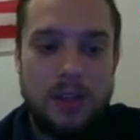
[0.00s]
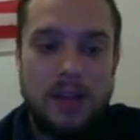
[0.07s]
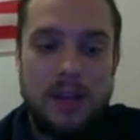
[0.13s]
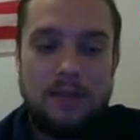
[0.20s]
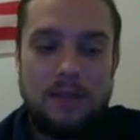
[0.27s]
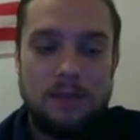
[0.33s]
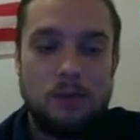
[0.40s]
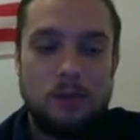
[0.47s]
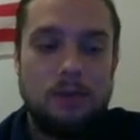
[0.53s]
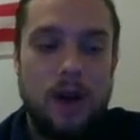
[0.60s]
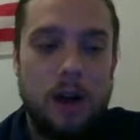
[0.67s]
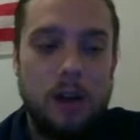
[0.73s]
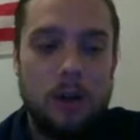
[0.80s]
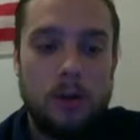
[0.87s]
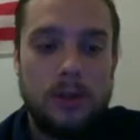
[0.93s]
If you
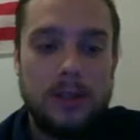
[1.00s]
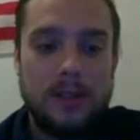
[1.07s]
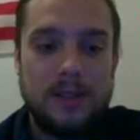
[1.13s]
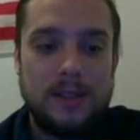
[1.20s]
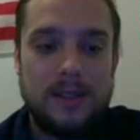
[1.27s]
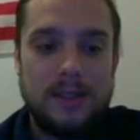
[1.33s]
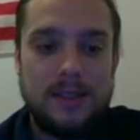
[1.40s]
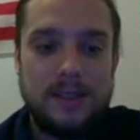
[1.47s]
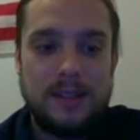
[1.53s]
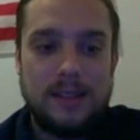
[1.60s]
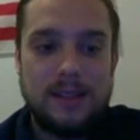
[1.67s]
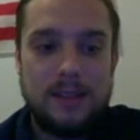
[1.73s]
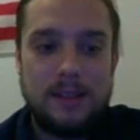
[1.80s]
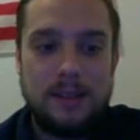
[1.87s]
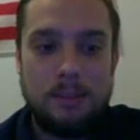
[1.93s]
follow these 6
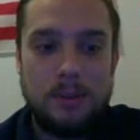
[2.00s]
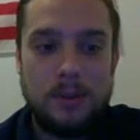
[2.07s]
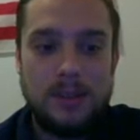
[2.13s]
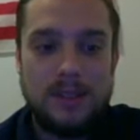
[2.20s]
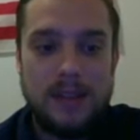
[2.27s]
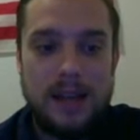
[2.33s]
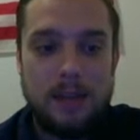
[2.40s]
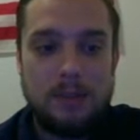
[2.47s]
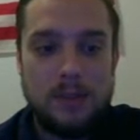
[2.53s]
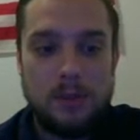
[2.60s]
simple steps,